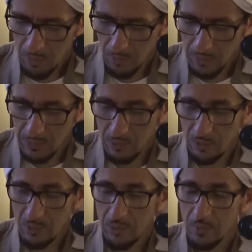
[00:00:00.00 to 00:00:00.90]
What
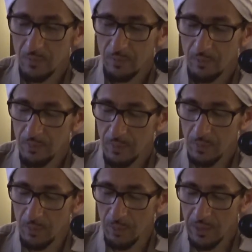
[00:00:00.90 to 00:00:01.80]
a
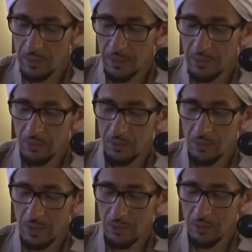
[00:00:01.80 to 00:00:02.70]
man in the
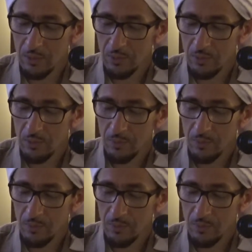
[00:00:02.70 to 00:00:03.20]
state of